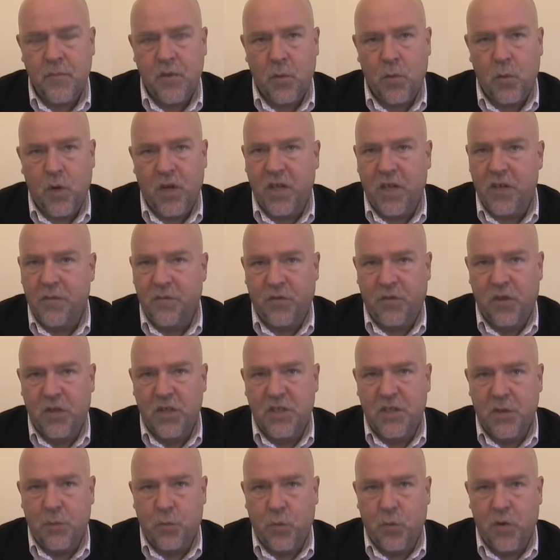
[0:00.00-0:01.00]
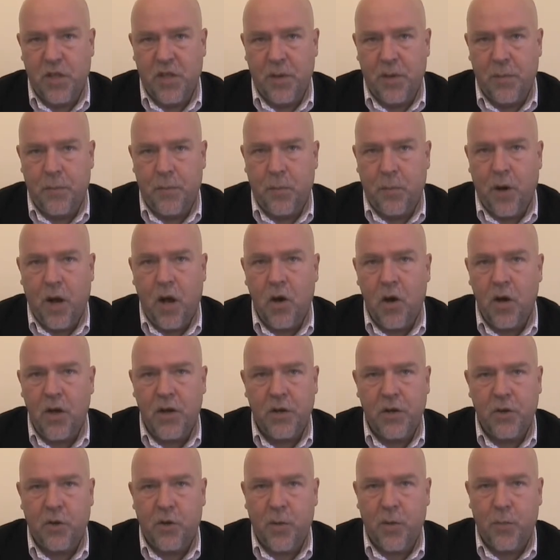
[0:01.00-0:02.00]
When confronted with a
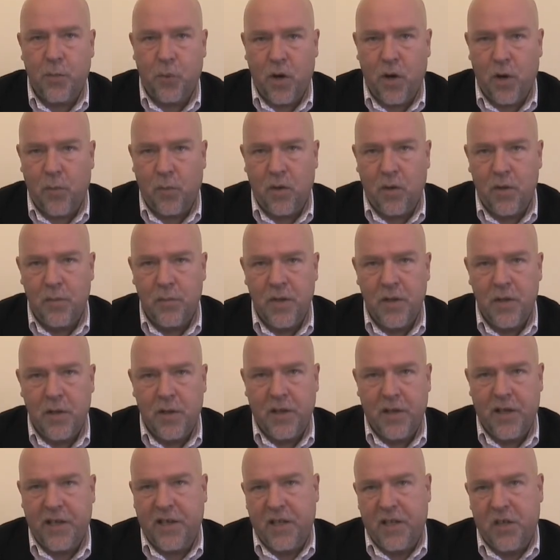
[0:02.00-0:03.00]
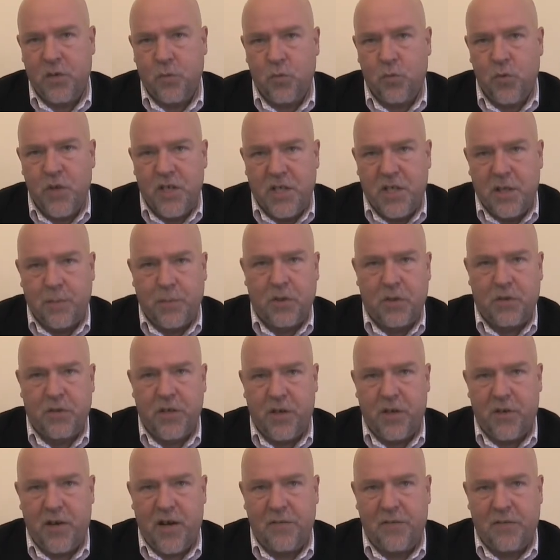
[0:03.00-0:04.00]
block or a problem, they can redouble
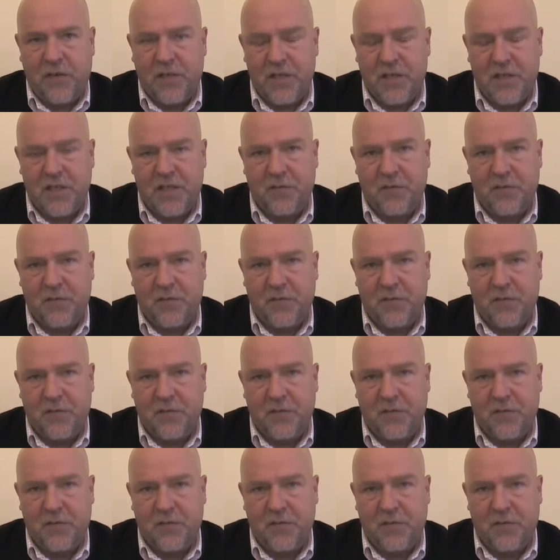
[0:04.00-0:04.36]
their efforts